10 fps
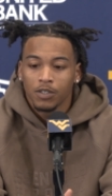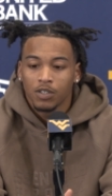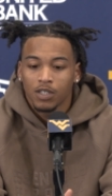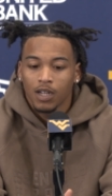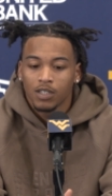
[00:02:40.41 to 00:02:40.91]
Um, you
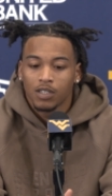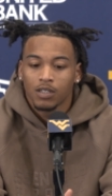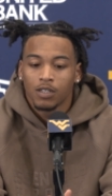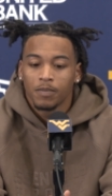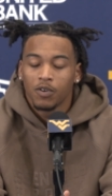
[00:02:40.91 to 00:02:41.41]
just got to
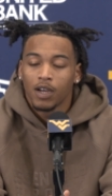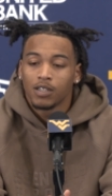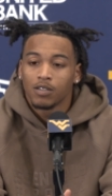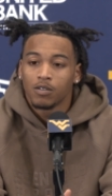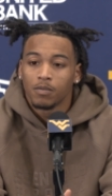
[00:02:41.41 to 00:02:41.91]
tip your hat
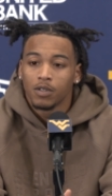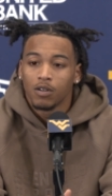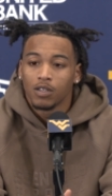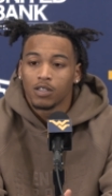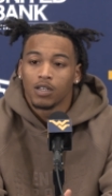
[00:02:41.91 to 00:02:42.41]
to them. You
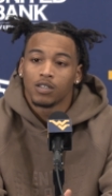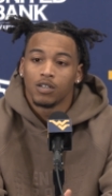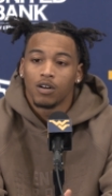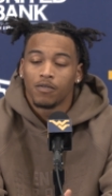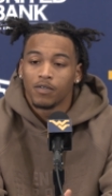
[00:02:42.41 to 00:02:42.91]
know, it's, it's
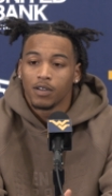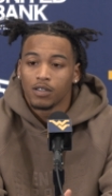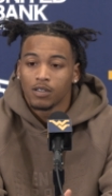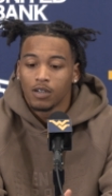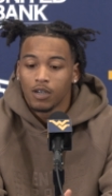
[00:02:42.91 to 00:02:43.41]
good
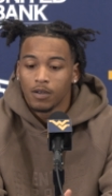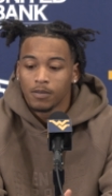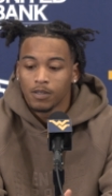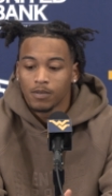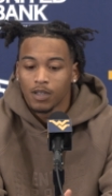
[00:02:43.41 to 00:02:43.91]
offense. Uh,
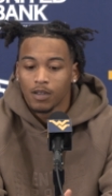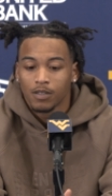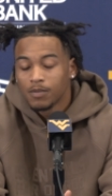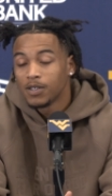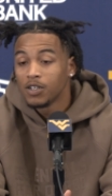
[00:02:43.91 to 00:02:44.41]

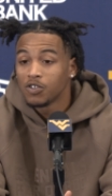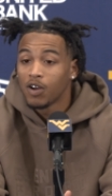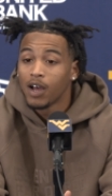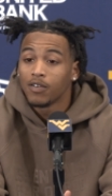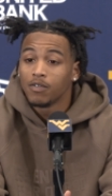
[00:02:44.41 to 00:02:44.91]
sometimes, sometimes you're
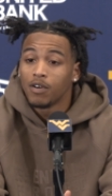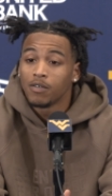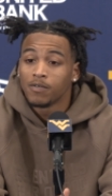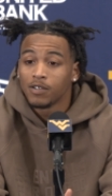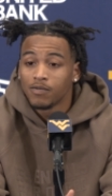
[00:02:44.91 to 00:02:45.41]
gonna have good
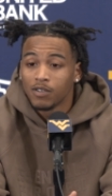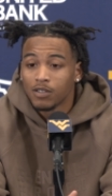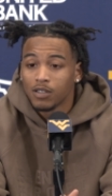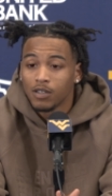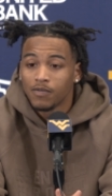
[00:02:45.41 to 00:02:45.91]
offense
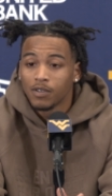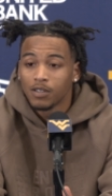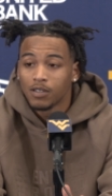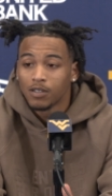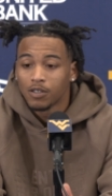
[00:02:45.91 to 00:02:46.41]
versus good
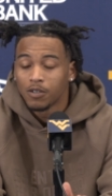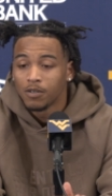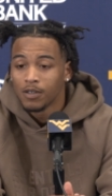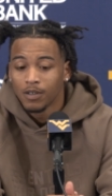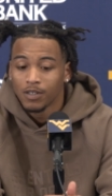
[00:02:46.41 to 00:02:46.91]
defense.
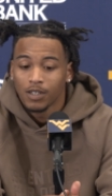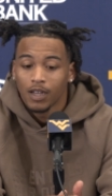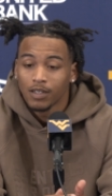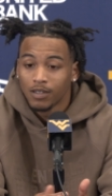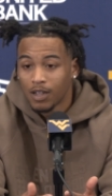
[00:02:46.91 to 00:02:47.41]
So,
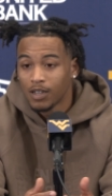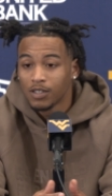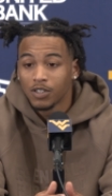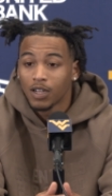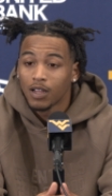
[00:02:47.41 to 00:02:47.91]
like, like I
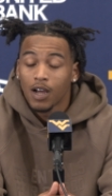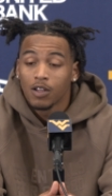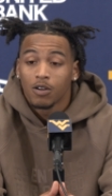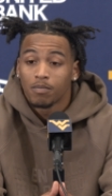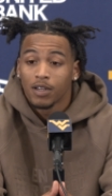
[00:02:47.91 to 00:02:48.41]
said, just
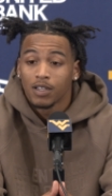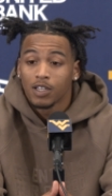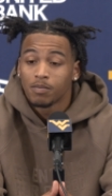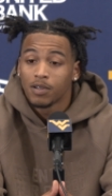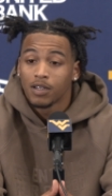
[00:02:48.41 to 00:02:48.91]
line up, play
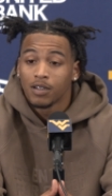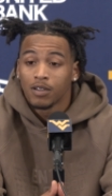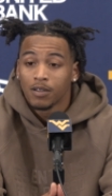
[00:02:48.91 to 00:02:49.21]
next play.